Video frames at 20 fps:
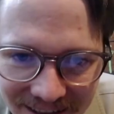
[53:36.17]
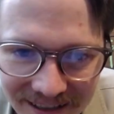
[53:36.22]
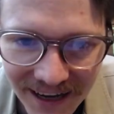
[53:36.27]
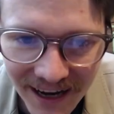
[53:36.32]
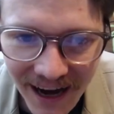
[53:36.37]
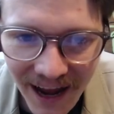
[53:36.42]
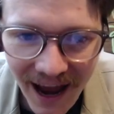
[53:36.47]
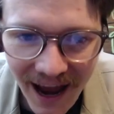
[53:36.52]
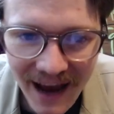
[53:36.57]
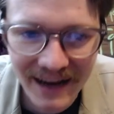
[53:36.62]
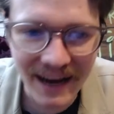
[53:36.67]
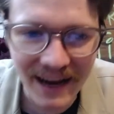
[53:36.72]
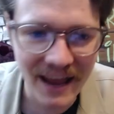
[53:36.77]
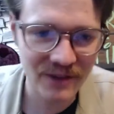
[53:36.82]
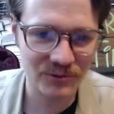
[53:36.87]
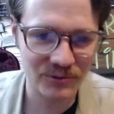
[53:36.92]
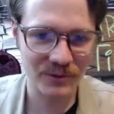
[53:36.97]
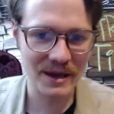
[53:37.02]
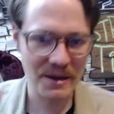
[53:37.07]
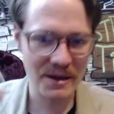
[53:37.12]
tonight
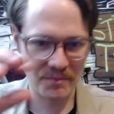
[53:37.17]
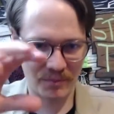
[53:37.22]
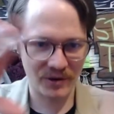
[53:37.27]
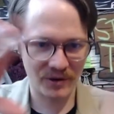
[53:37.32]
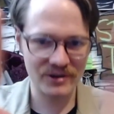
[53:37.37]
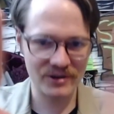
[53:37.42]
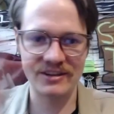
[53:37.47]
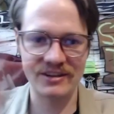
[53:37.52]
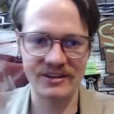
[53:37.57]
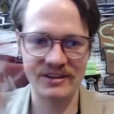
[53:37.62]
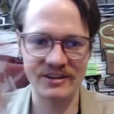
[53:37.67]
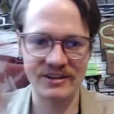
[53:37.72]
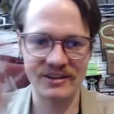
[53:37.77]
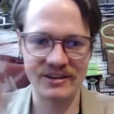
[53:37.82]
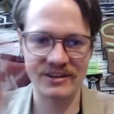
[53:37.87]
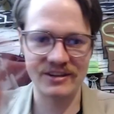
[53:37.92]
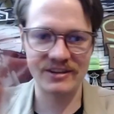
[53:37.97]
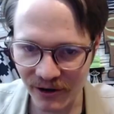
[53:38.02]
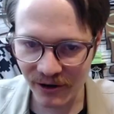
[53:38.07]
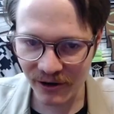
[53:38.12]
as we put
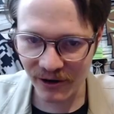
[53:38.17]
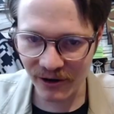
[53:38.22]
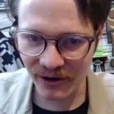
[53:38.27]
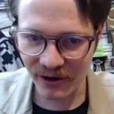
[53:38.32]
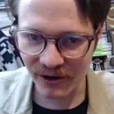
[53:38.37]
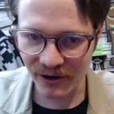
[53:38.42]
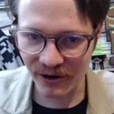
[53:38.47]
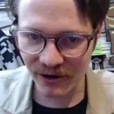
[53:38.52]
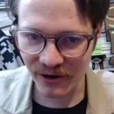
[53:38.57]
together